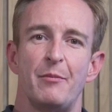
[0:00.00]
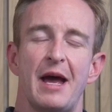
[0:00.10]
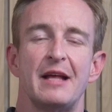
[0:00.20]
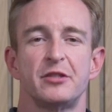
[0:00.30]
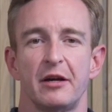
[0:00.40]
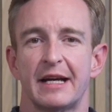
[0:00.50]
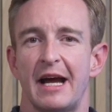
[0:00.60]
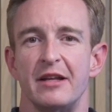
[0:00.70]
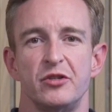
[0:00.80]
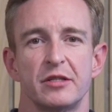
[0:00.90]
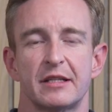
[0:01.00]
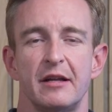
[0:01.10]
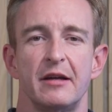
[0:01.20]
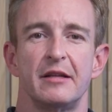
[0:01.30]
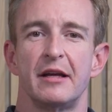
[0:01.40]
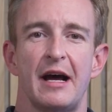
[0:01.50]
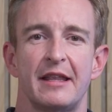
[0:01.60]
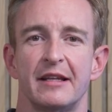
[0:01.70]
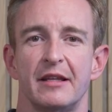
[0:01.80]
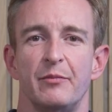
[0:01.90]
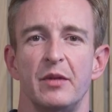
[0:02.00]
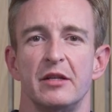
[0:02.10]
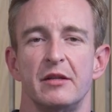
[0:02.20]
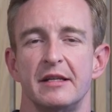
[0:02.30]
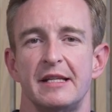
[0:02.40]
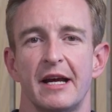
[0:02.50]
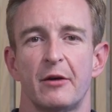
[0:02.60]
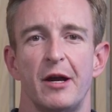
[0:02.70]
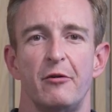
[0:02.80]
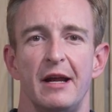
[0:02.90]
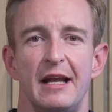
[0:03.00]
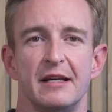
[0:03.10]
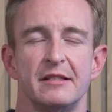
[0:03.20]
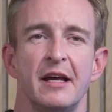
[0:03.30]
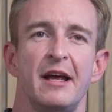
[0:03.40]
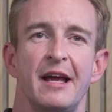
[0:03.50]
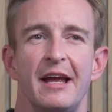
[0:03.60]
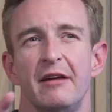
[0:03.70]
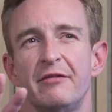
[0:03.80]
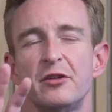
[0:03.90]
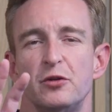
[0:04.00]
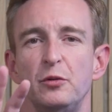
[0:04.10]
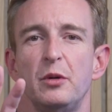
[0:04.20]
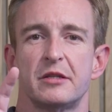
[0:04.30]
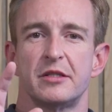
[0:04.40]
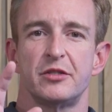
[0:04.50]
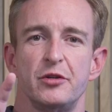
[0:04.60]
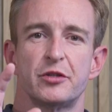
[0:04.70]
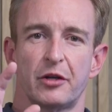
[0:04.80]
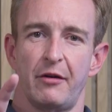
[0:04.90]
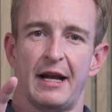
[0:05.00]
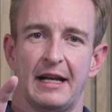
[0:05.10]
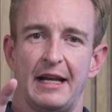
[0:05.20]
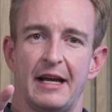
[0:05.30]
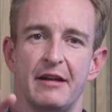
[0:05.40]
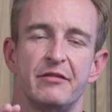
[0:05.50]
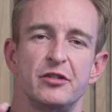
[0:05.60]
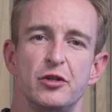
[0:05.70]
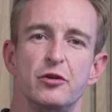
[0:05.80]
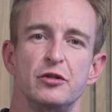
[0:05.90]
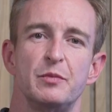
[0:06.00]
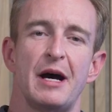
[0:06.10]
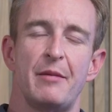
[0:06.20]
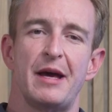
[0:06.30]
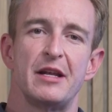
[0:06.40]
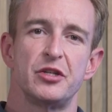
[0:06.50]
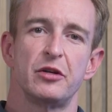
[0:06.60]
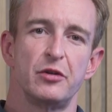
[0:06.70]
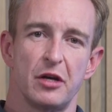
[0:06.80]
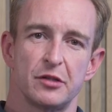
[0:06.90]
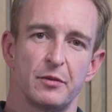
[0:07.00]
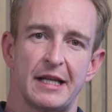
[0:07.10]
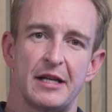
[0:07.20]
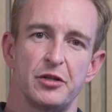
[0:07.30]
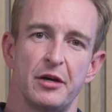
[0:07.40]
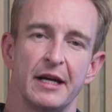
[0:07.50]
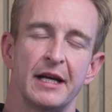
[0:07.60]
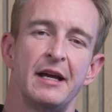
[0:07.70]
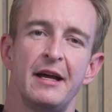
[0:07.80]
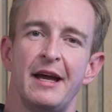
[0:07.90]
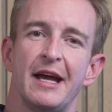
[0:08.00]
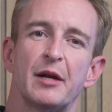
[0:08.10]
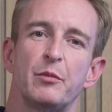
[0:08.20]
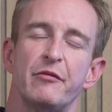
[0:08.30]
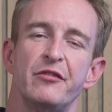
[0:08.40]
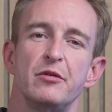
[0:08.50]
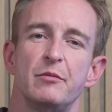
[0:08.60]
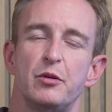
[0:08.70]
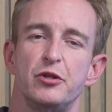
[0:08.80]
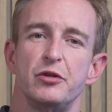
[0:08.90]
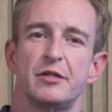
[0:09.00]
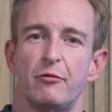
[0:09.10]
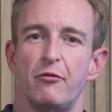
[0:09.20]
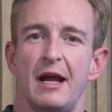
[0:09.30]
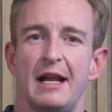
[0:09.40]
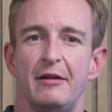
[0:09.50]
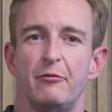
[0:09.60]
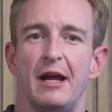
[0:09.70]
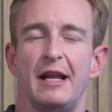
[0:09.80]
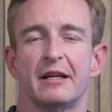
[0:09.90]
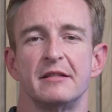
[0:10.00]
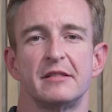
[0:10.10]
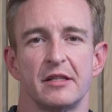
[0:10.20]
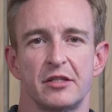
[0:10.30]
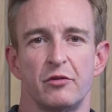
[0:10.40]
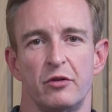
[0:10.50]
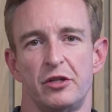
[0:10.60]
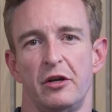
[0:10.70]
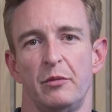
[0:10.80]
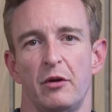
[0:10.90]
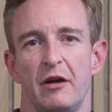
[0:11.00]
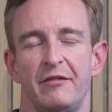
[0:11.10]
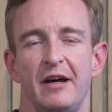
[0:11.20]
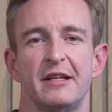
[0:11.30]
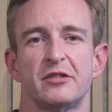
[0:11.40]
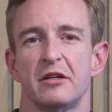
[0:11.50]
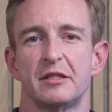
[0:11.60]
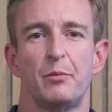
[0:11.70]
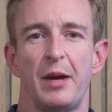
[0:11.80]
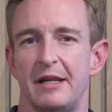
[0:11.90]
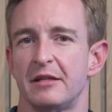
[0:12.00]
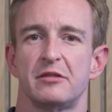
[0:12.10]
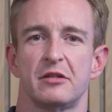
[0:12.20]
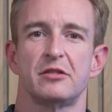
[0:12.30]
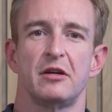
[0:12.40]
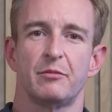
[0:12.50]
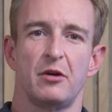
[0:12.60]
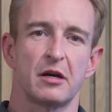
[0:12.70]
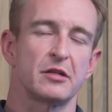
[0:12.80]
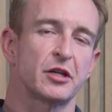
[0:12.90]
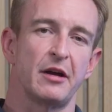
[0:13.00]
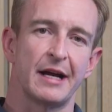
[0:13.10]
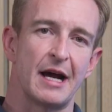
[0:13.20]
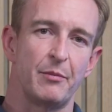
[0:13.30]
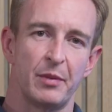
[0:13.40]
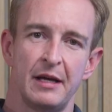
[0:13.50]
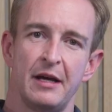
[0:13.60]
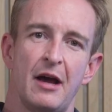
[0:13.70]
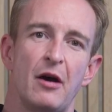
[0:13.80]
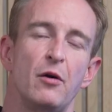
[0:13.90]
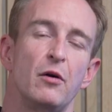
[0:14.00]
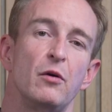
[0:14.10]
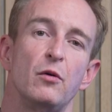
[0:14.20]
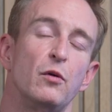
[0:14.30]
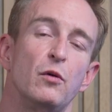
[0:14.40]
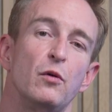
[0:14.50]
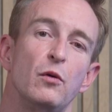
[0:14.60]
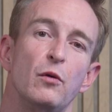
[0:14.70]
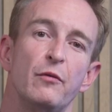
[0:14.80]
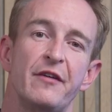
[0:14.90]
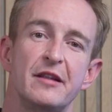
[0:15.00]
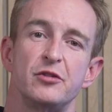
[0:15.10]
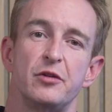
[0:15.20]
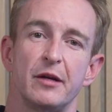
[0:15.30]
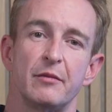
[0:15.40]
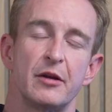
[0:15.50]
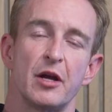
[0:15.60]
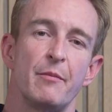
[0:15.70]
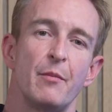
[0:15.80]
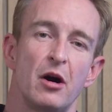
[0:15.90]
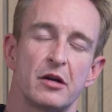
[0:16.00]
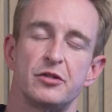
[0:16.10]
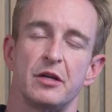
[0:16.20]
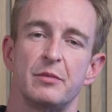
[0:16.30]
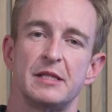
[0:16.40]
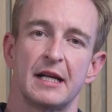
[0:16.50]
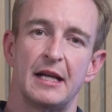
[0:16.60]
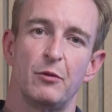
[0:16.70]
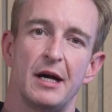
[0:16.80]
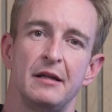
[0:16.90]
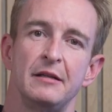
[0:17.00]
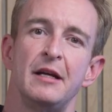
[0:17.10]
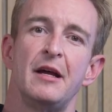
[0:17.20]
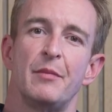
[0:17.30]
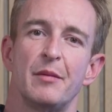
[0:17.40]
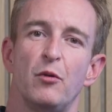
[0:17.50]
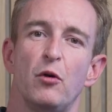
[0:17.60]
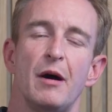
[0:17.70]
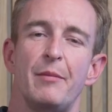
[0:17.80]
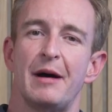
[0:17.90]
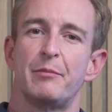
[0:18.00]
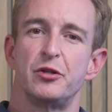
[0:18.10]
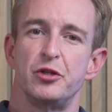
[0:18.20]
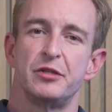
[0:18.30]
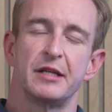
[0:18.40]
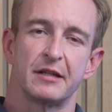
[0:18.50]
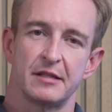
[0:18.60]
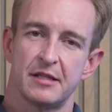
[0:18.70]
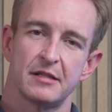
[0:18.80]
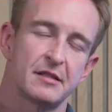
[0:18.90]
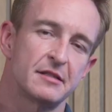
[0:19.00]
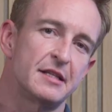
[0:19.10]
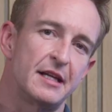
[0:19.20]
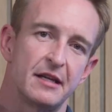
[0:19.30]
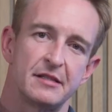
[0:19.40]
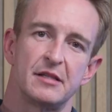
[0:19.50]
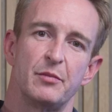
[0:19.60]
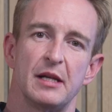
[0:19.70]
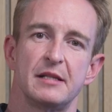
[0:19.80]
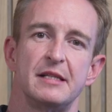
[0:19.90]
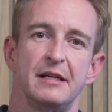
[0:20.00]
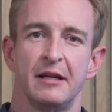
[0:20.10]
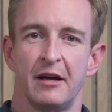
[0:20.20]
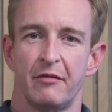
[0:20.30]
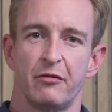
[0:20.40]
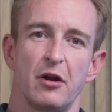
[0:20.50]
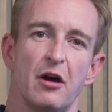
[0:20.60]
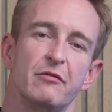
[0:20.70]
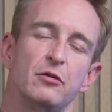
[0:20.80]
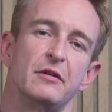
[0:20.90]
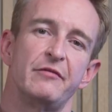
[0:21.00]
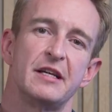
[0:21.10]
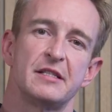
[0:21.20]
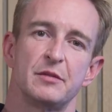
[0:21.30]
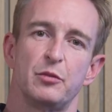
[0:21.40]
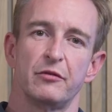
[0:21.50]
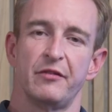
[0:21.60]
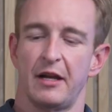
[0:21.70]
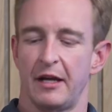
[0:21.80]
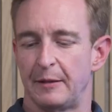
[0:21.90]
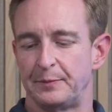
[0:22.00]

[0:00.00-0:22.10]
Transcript: And so again, I think the takeaway really is if the toolbox used correctly and if it's used by a manager who knows what they're doing, it can produce a really, really consistent return profile. That's not dependent on stock markets going up or funds doing, markets doing particularly well, but more about producing consistency and stability for an overall investor's portfolio.